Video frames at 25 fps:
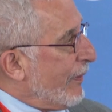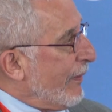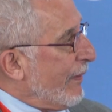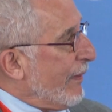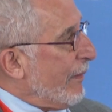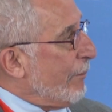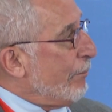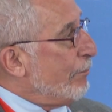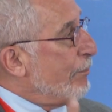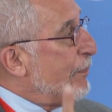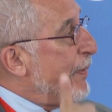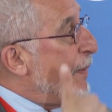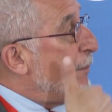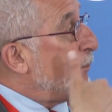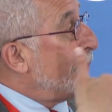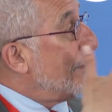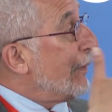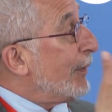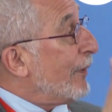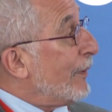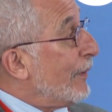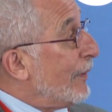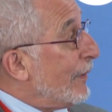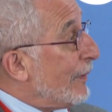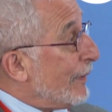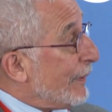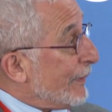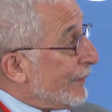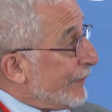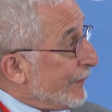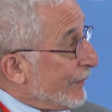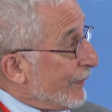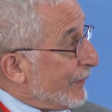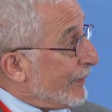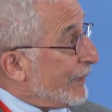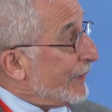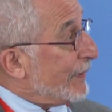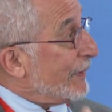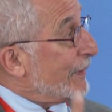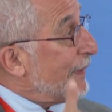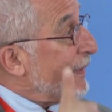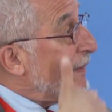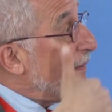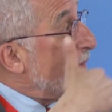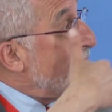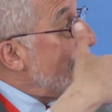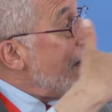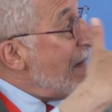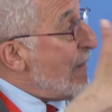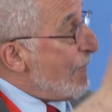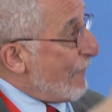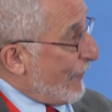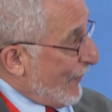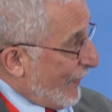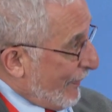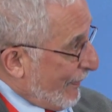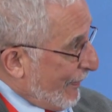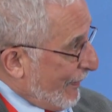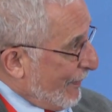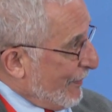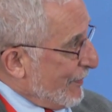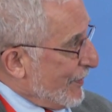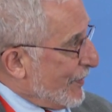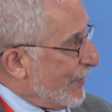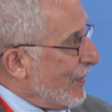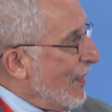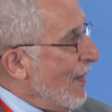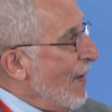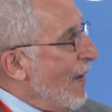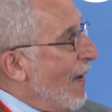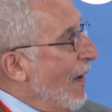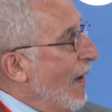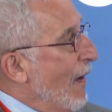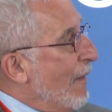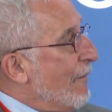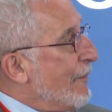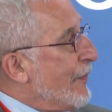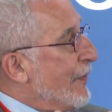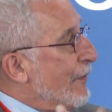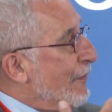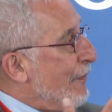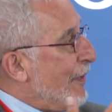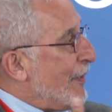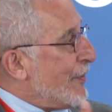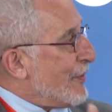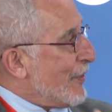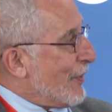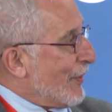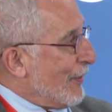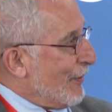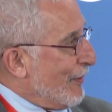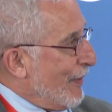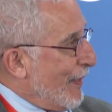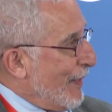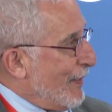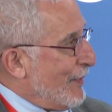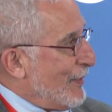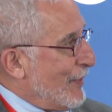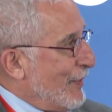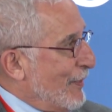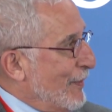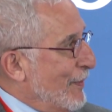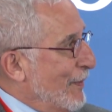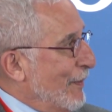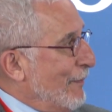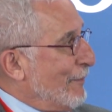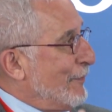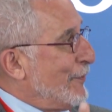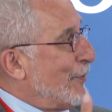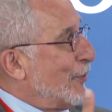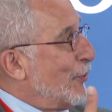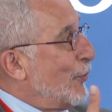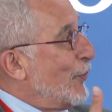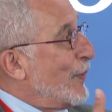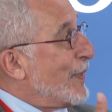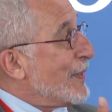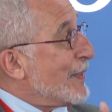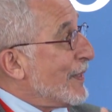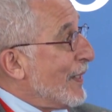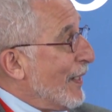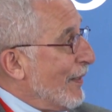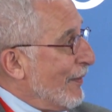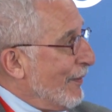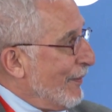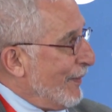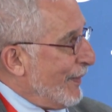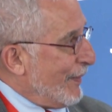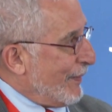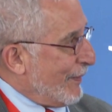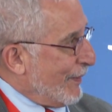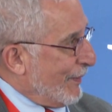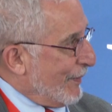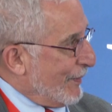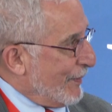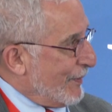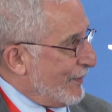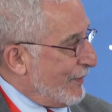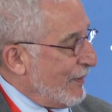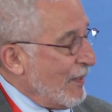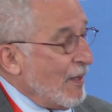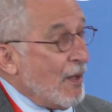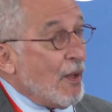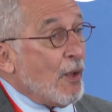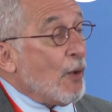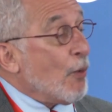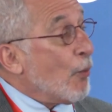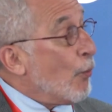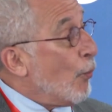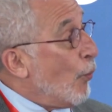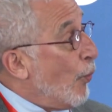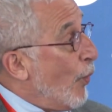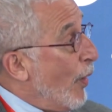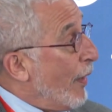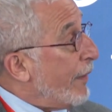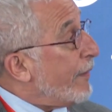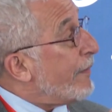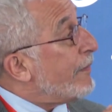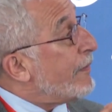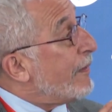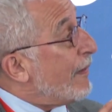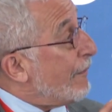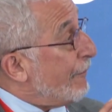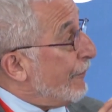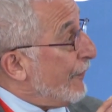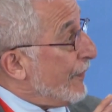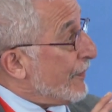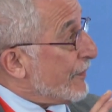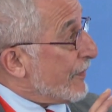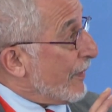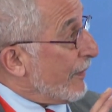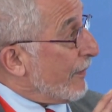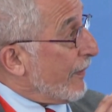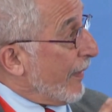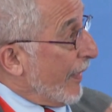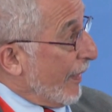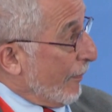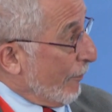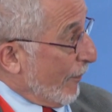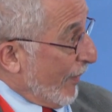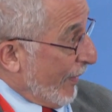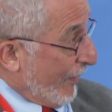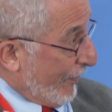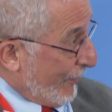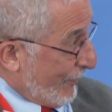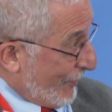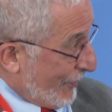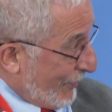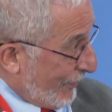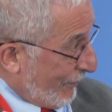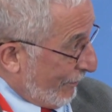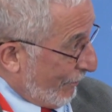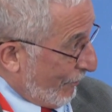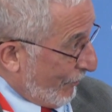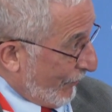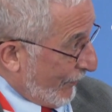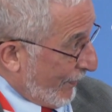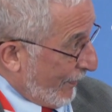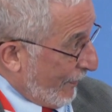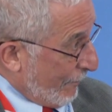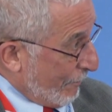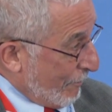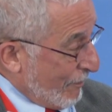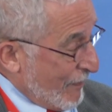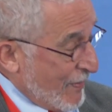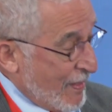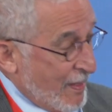the biblical significance of the restoration of Jewish heritage. What a difference a day makes. Okay?